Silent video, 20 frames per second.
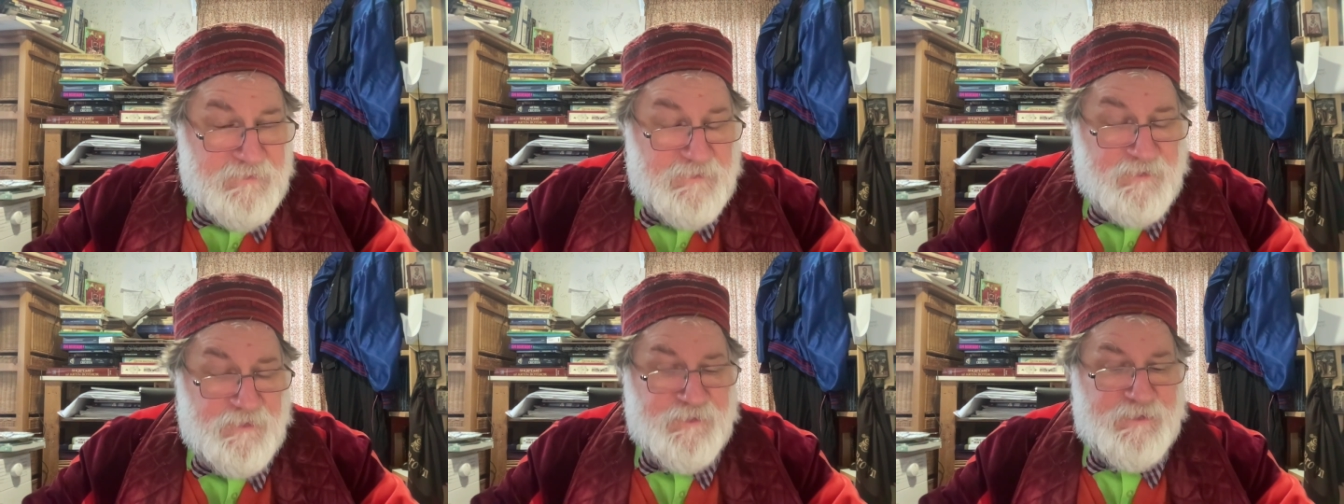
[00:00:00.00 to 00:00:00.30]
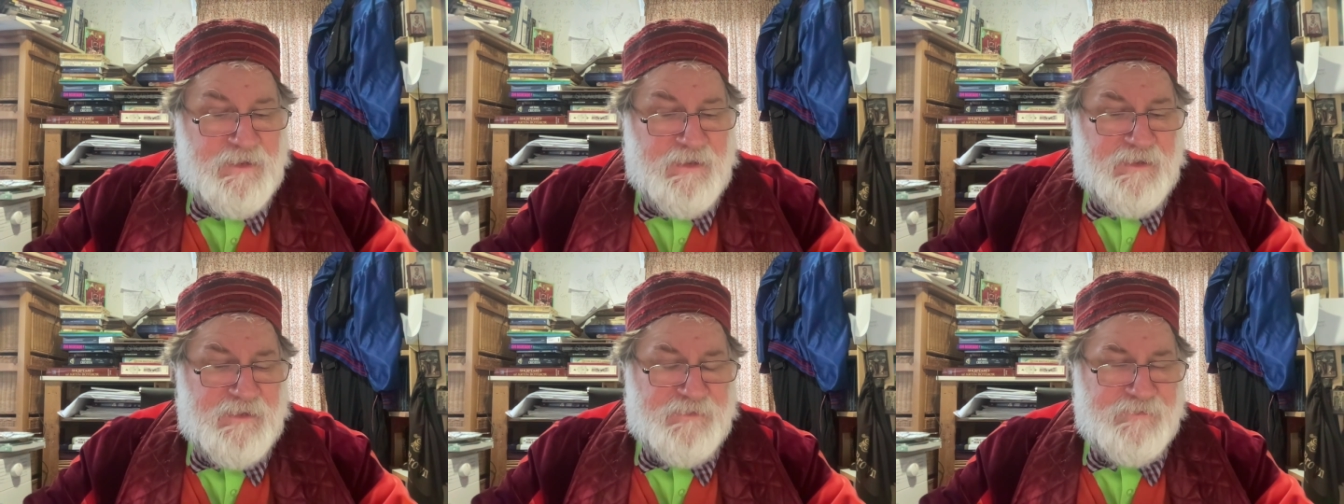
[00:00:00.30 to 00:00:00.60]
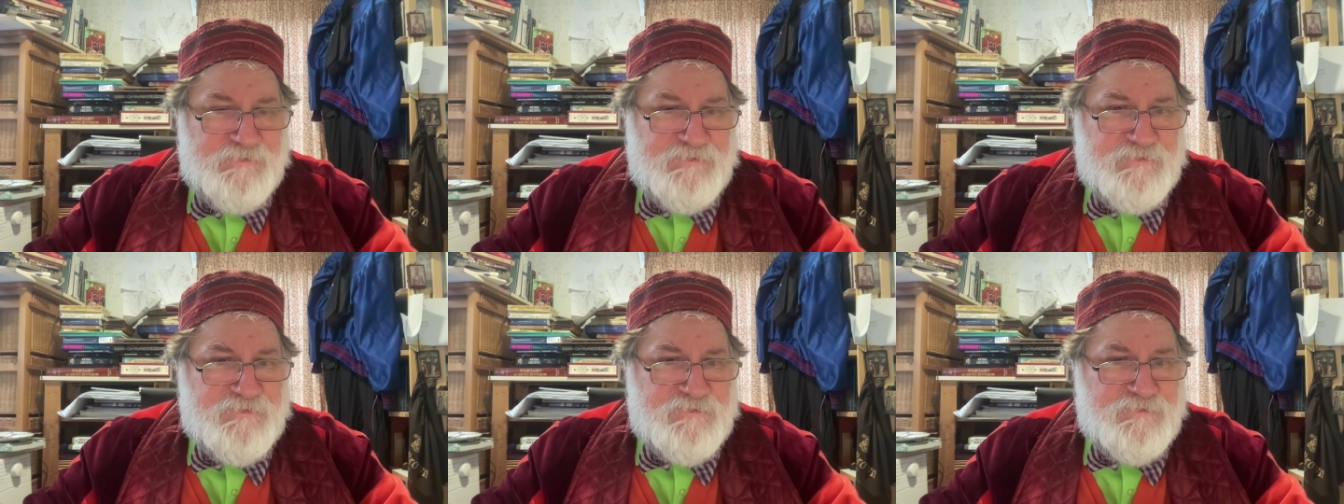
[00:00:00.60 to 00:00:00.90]
on
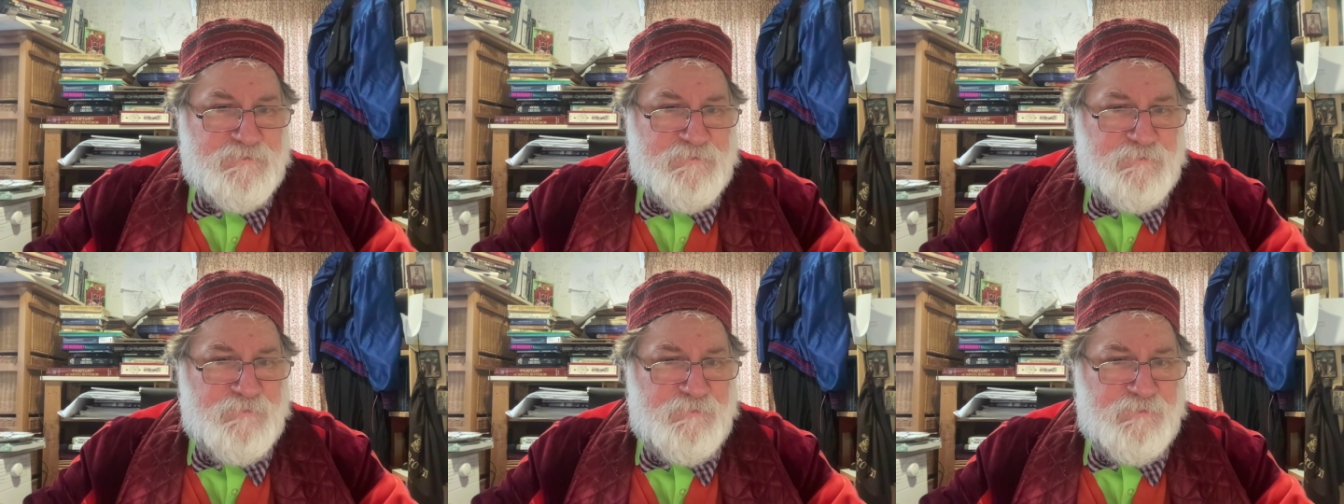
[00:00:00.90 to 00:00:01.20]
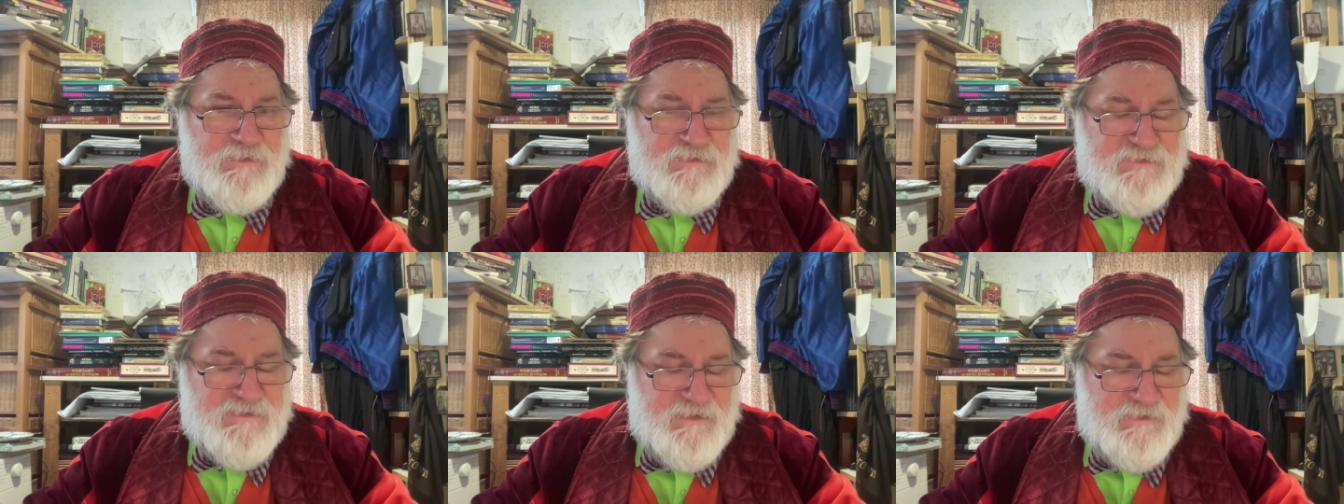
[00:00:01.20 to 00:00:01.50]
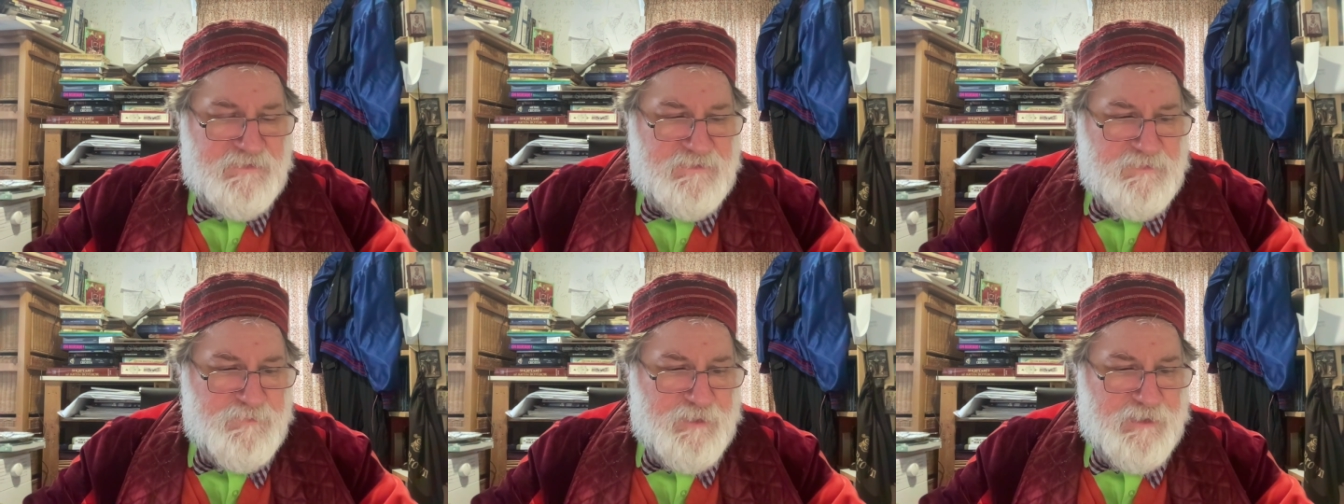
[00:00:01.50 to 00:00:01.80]
hand to
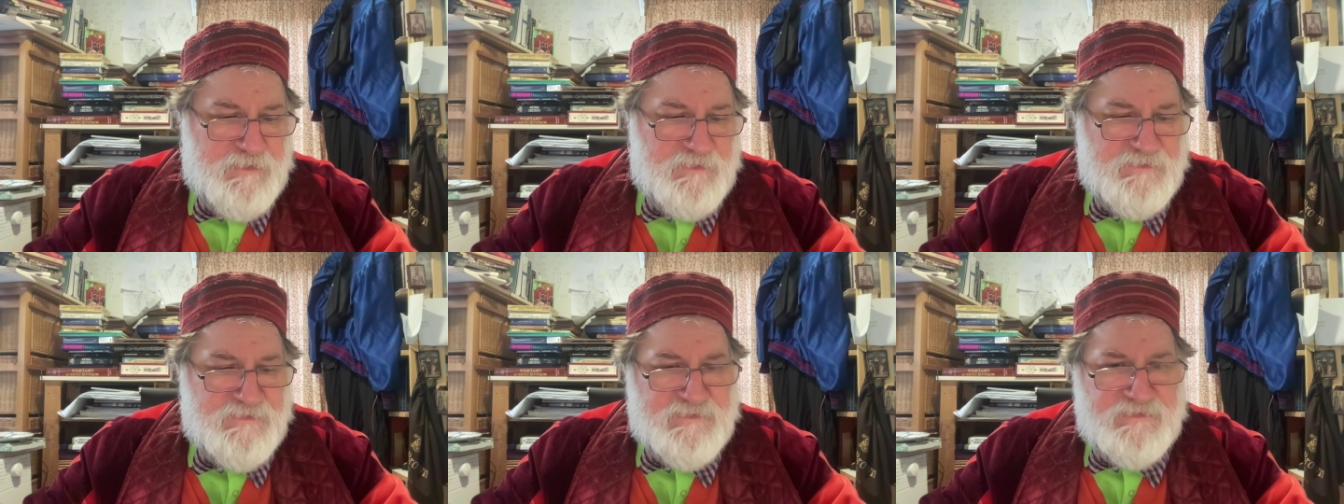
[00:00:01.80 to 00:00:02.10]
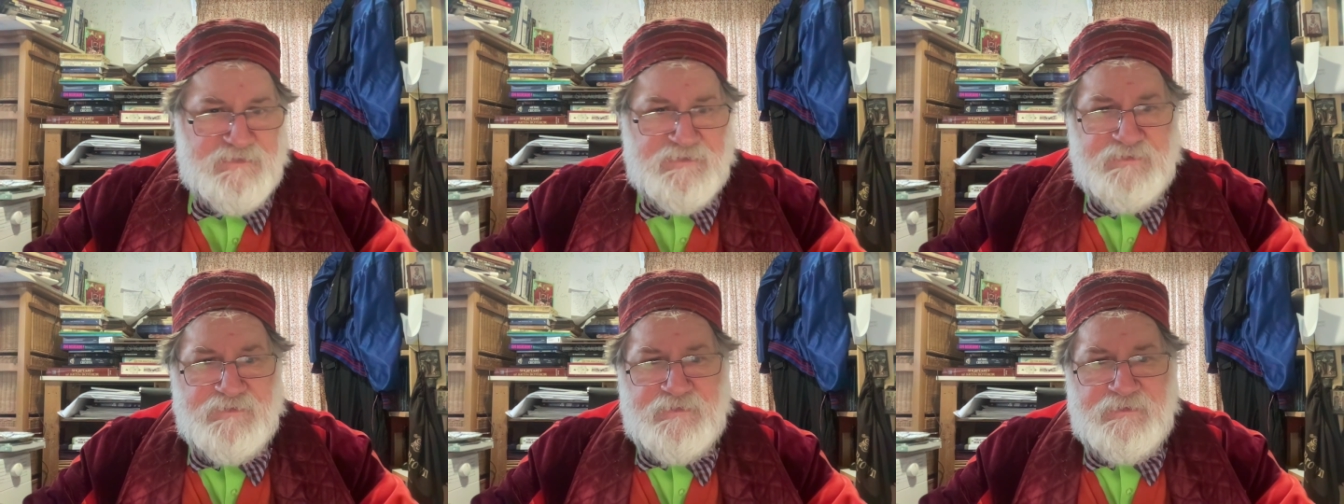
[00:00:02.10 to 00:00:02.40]
attend debates